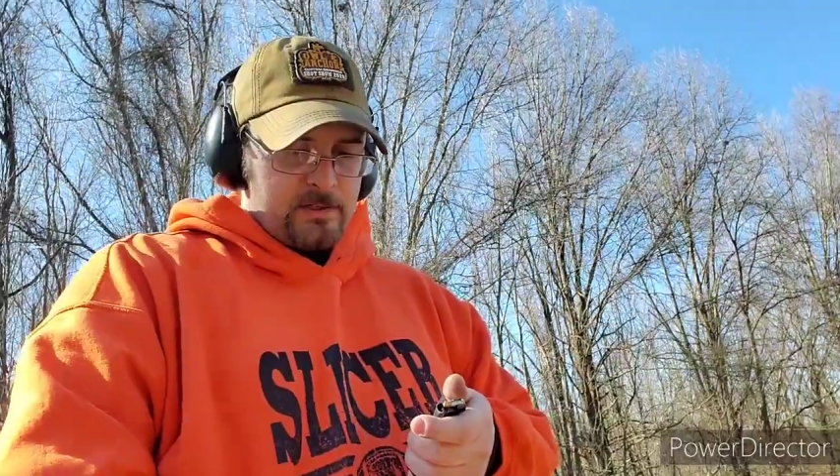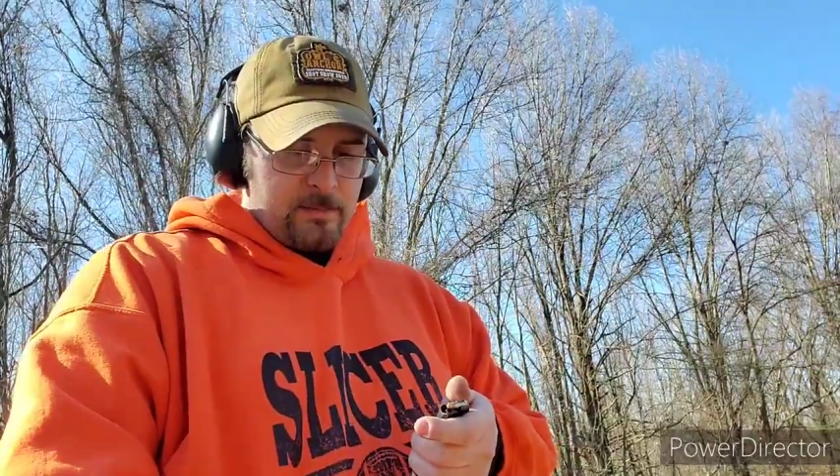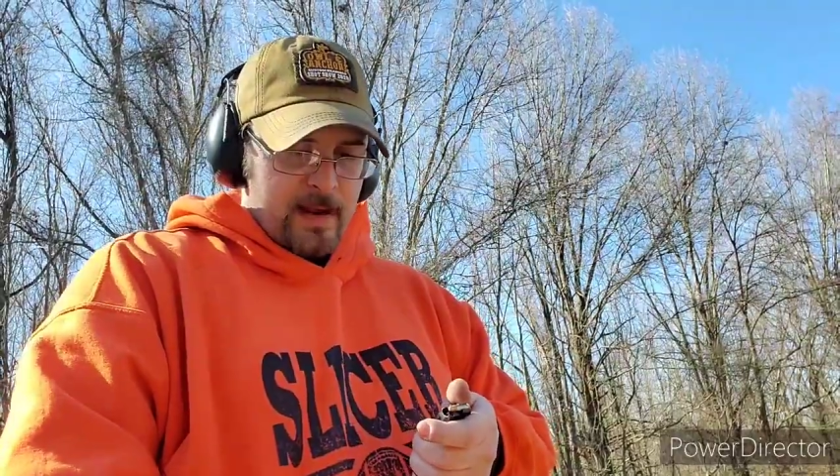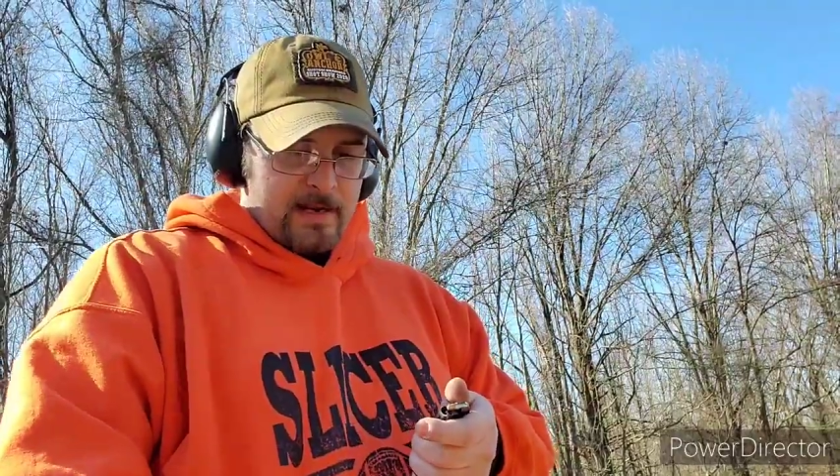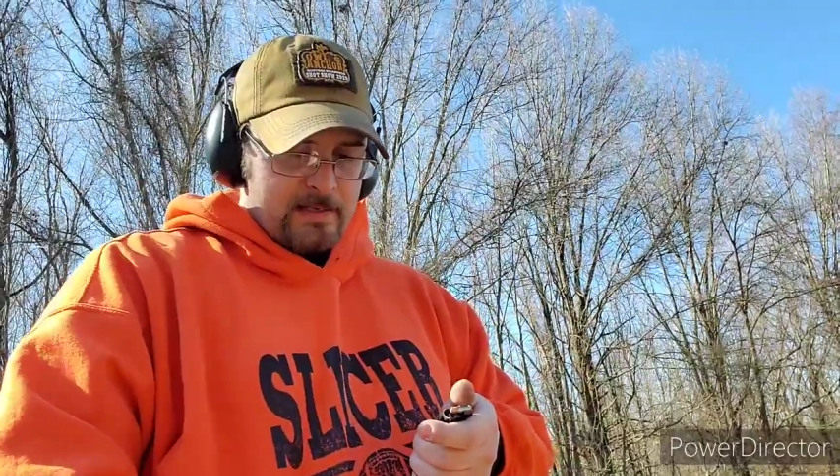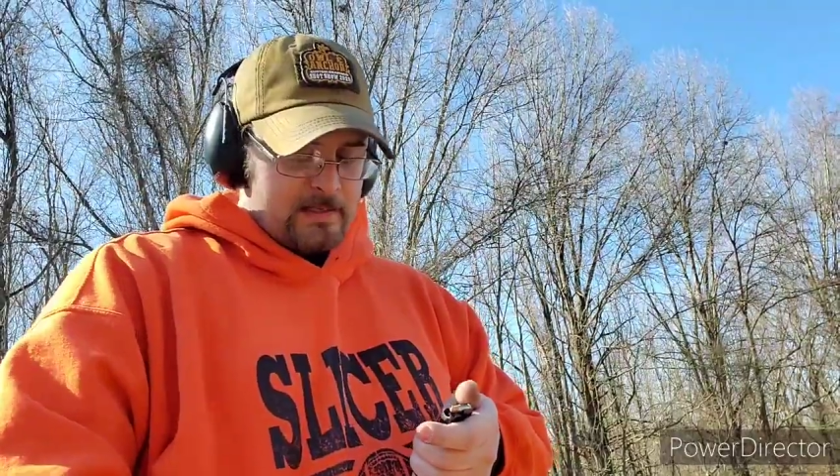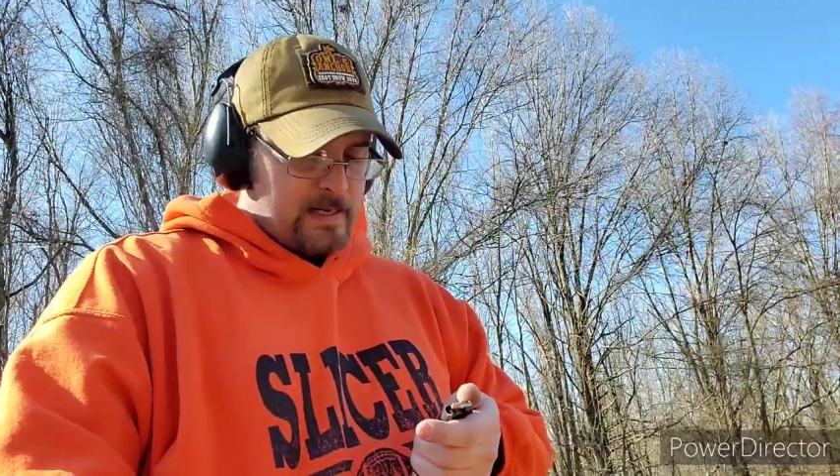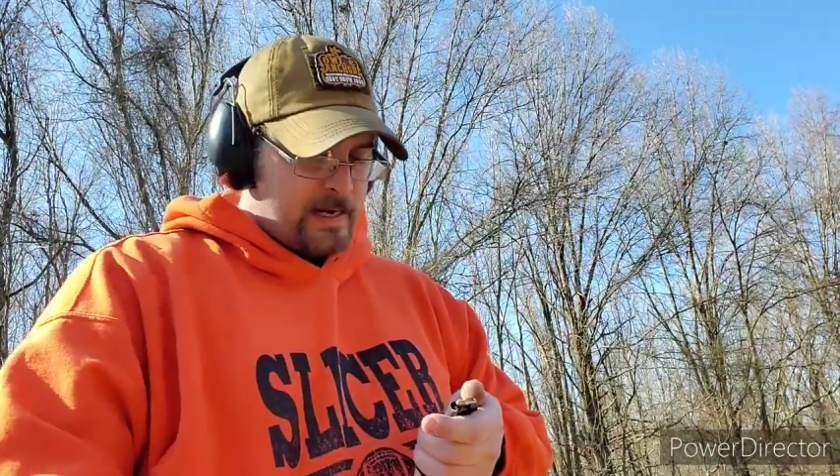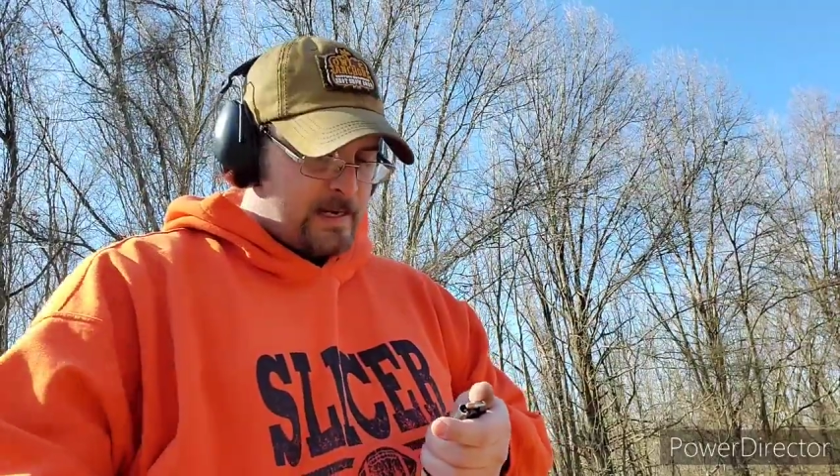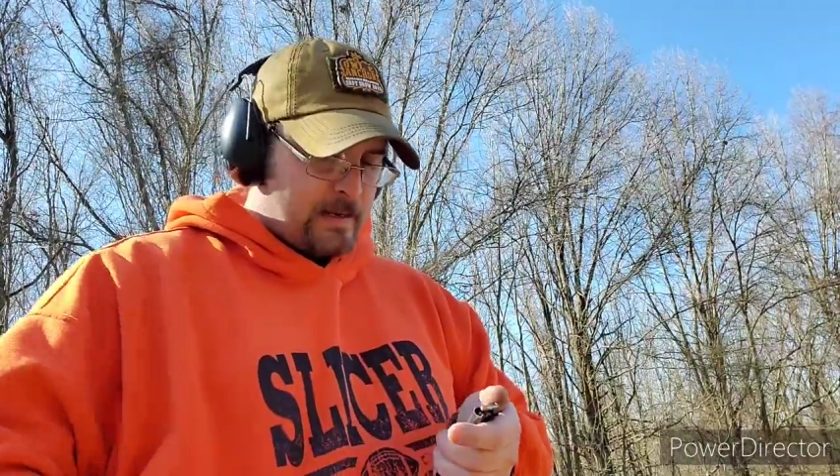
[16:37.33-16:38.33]
back in the
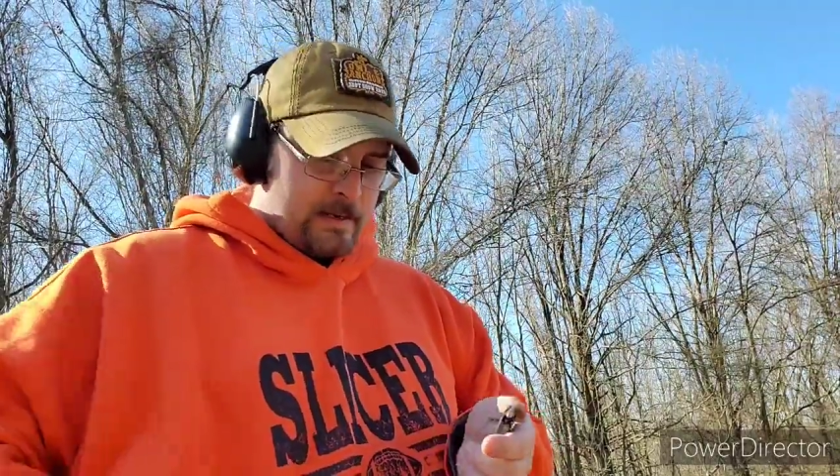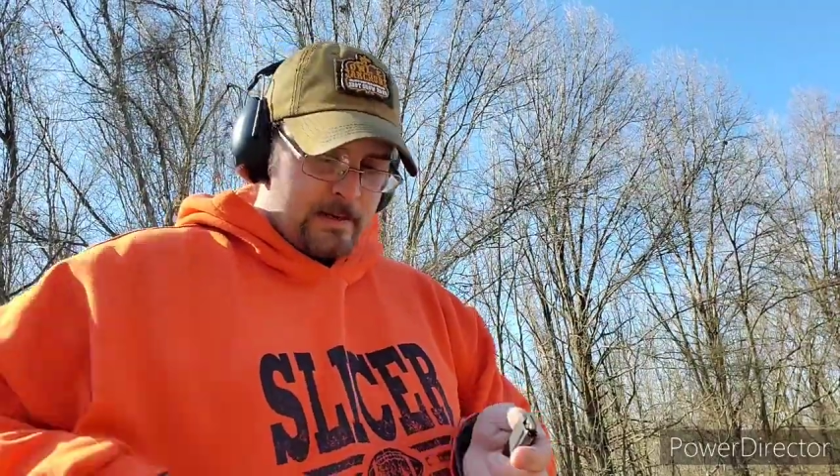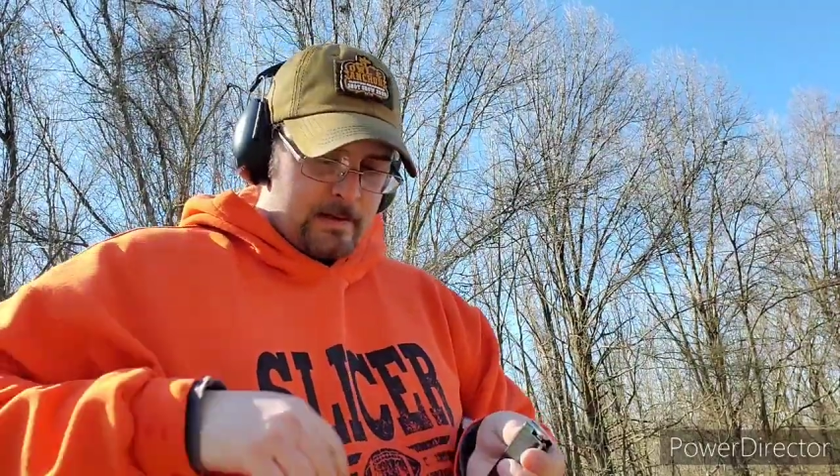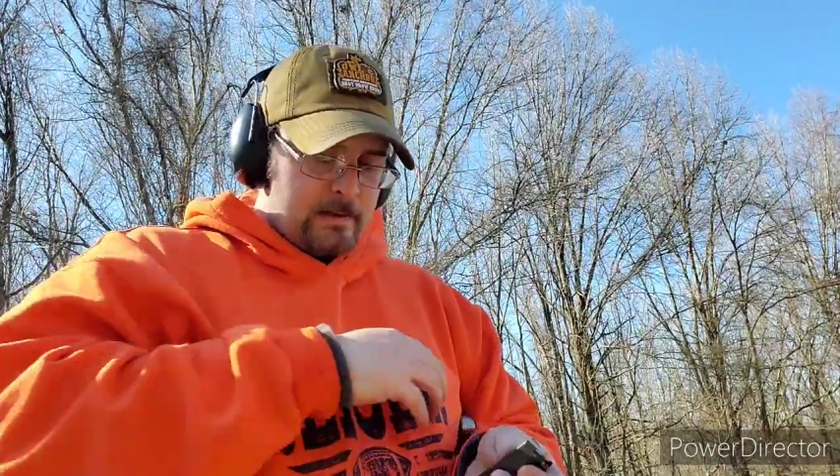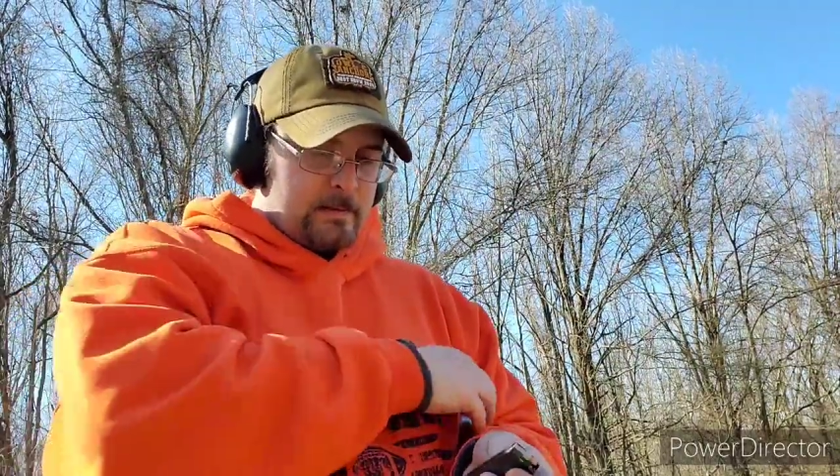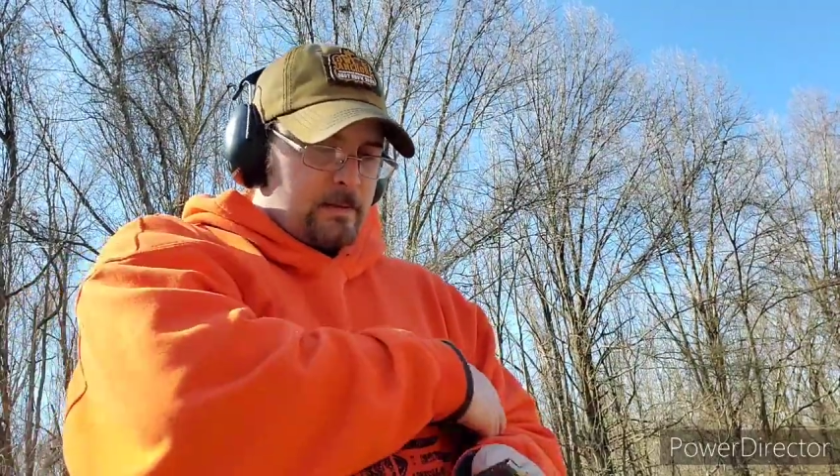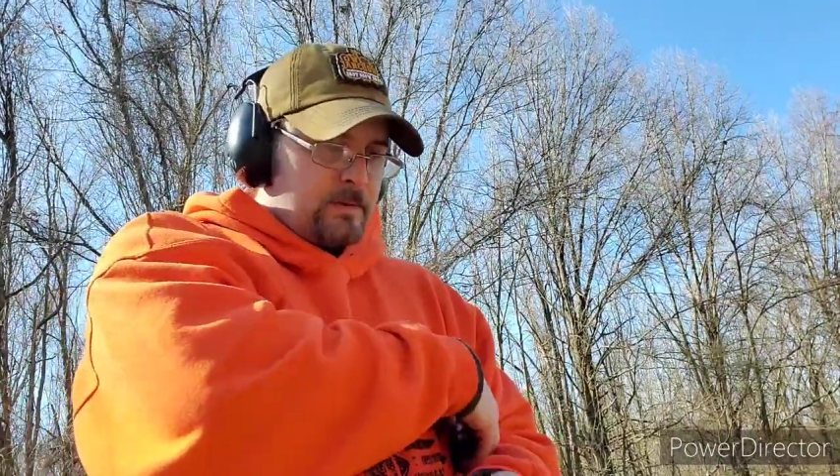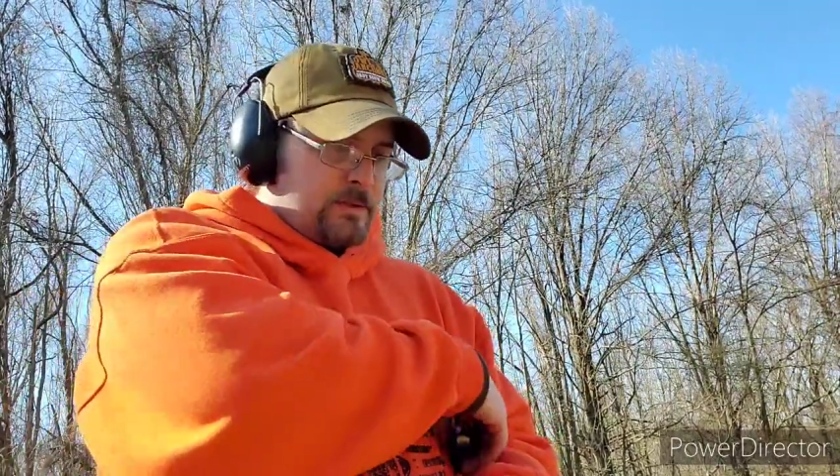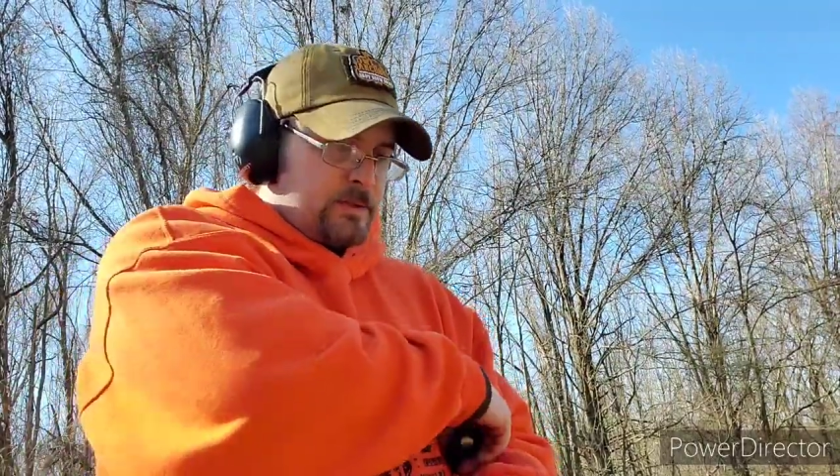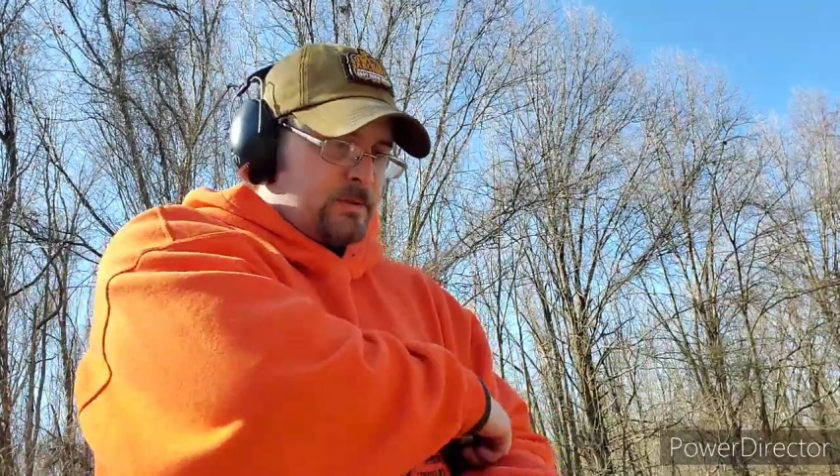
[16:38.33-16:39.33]
day. So
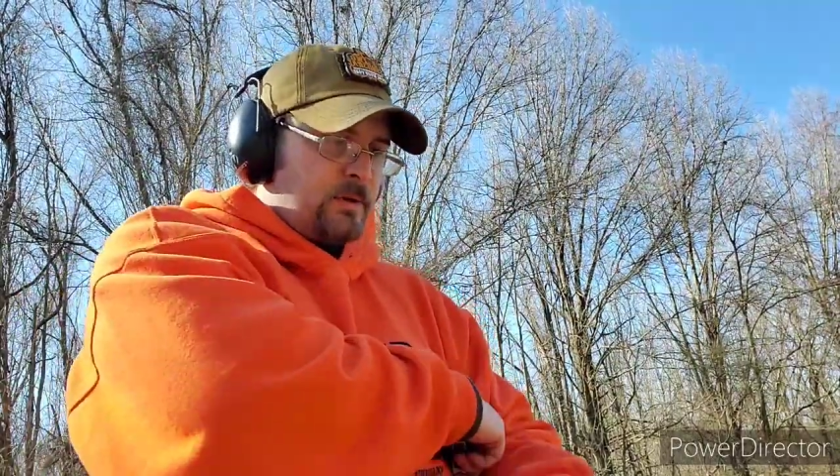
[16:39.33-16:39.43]
we'll shoot a